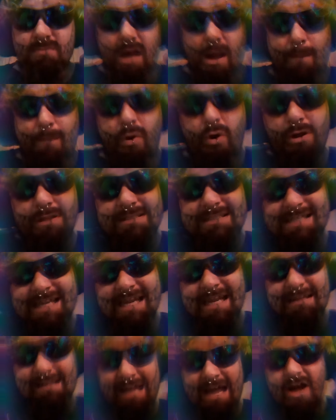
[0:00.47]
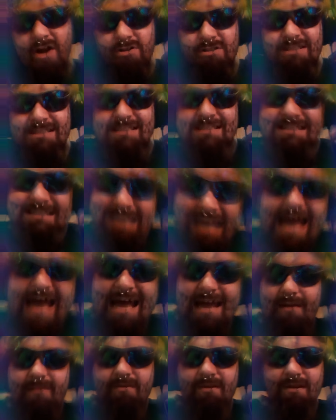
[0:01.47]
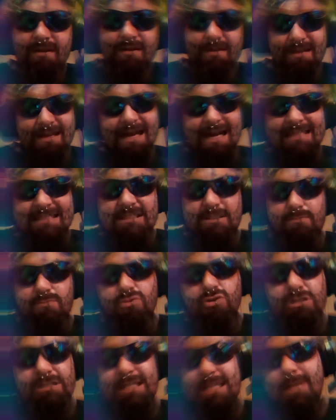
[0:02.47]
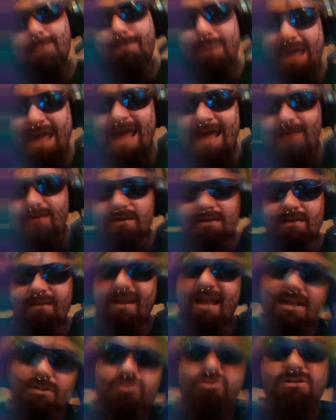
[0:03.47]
I'm putting T Clown to the side, Coscimo's in the back. Guess